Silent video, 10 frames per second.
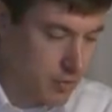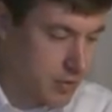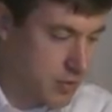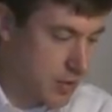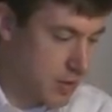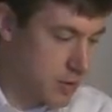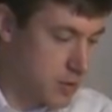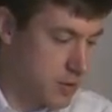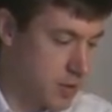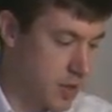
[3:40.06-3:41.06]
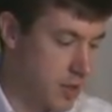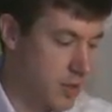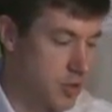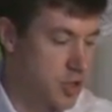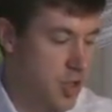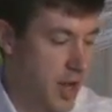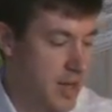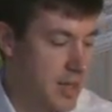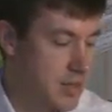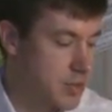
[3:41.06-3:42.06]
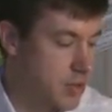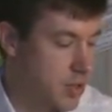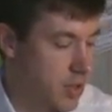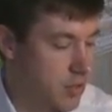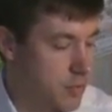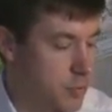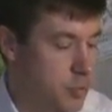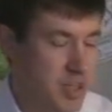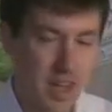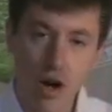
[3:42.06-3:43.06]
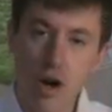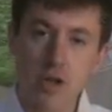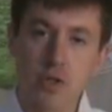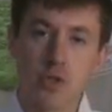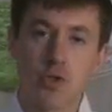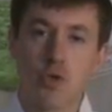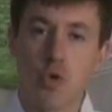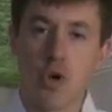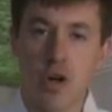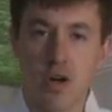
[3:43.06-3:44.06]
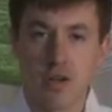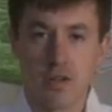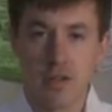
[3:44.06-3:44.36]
This is Chinese Kung Fu Tea Art Store.